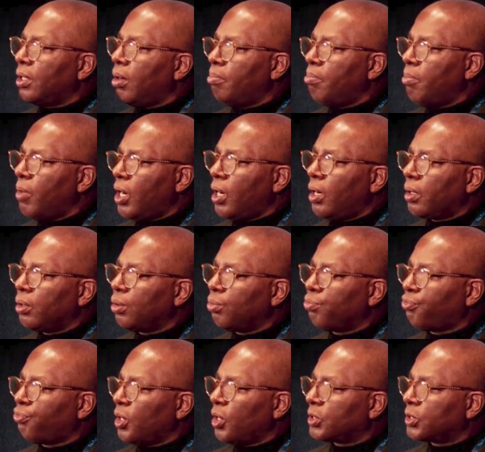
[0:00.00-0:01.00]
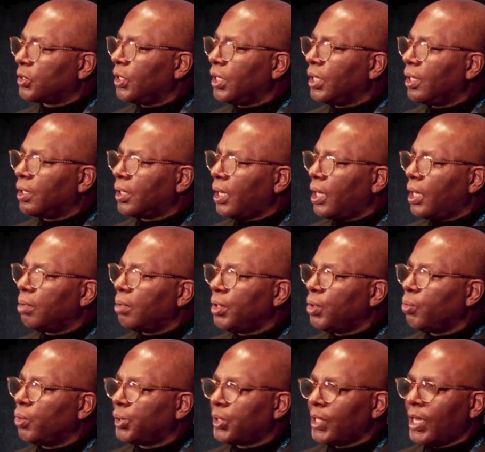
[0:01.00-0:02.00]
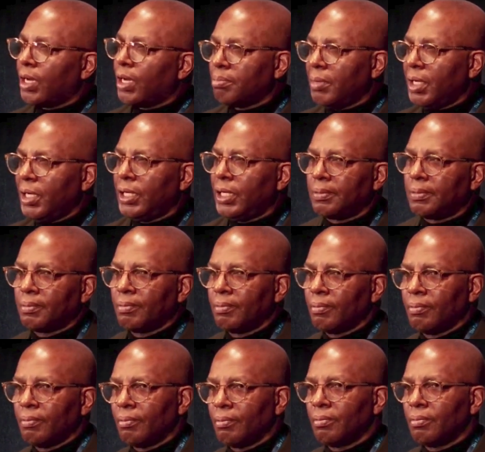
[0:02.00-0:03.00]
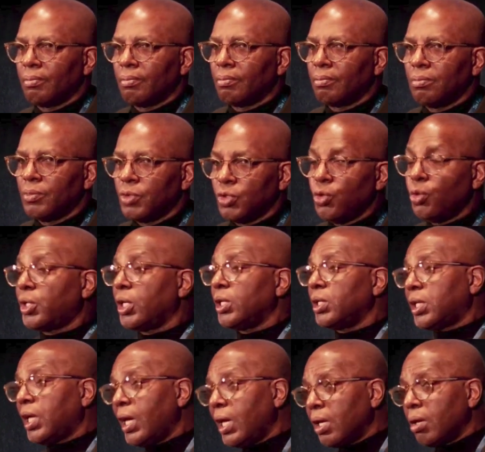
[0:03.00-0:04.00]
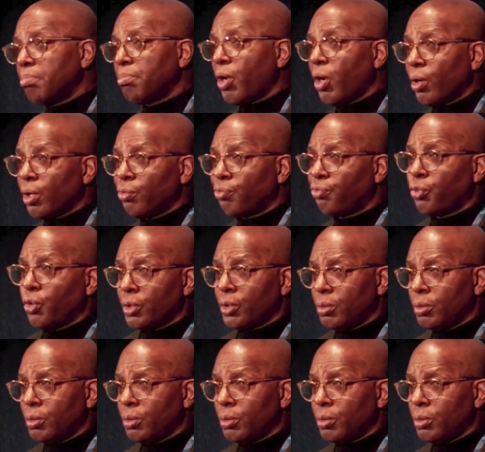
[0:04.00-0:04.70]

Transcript: a modern functioning economy without money. You can kind of barter for them,